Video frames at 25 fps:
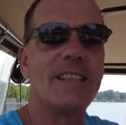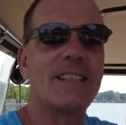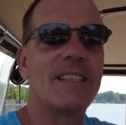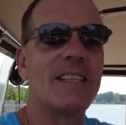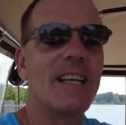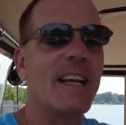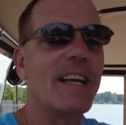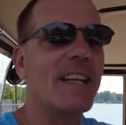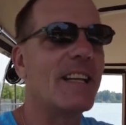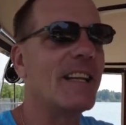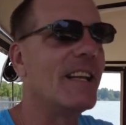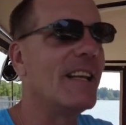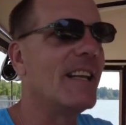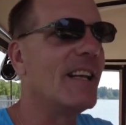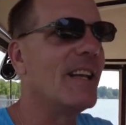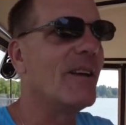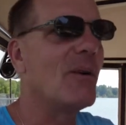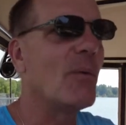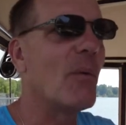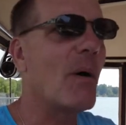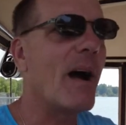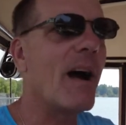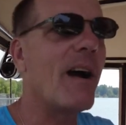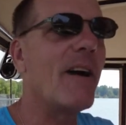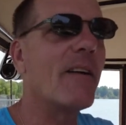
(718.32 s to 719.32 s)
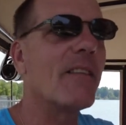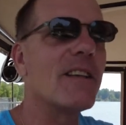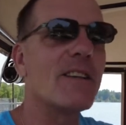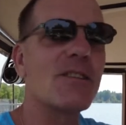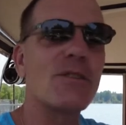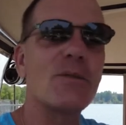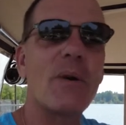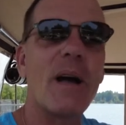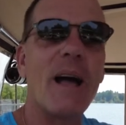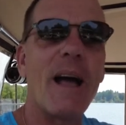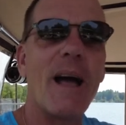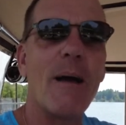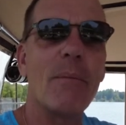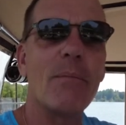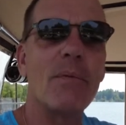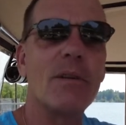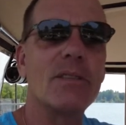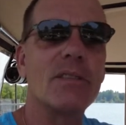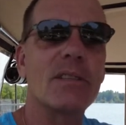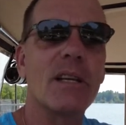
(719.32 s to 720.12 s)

I said, wow, this is what happened.